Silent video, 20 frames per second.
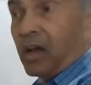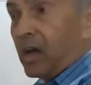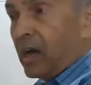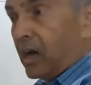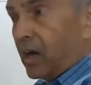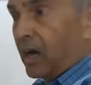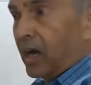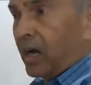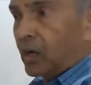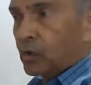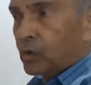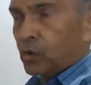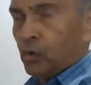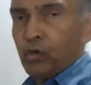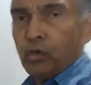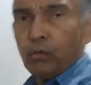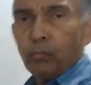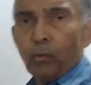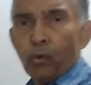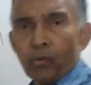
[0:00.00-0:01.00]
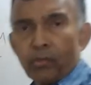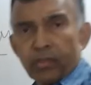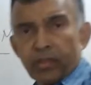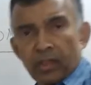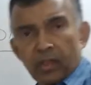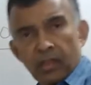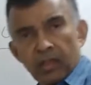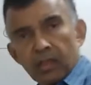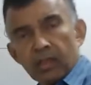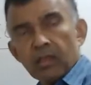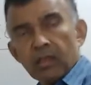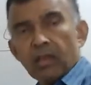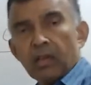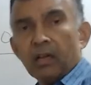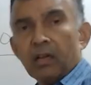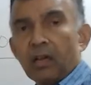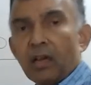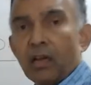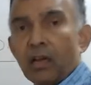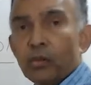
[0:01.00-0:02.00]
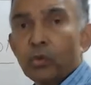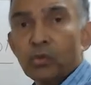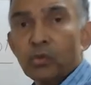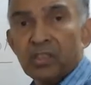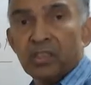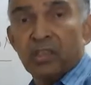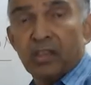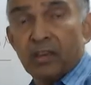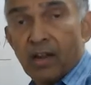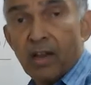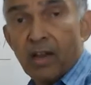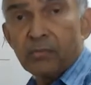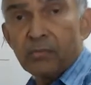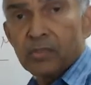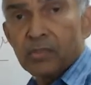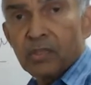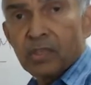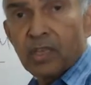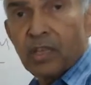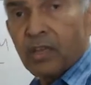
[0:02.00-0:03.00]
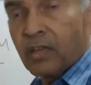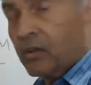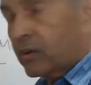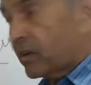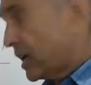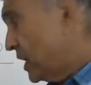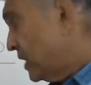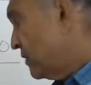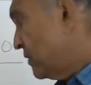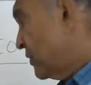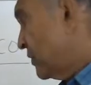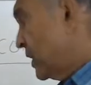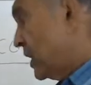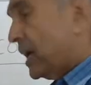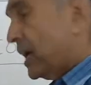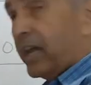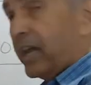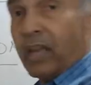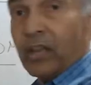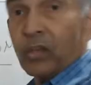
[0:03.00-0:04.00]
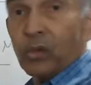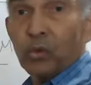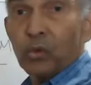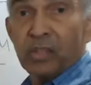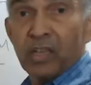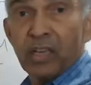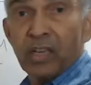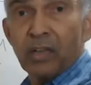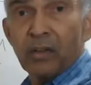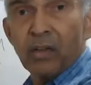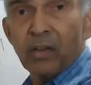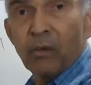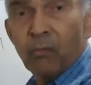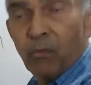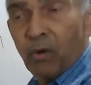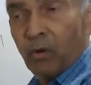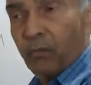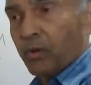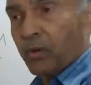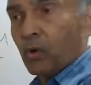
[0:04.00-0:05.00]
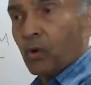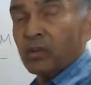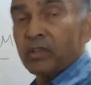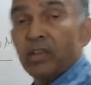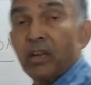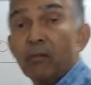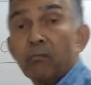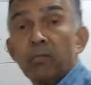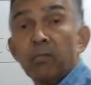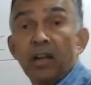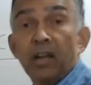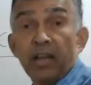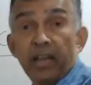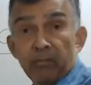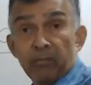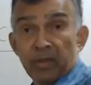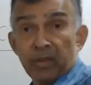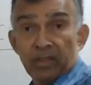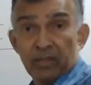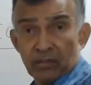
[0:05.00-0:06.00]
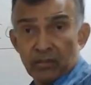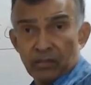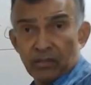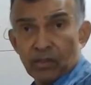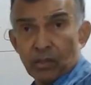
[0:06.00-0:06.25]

I'll show you both using the graphs, okay, and using what we call the number line method.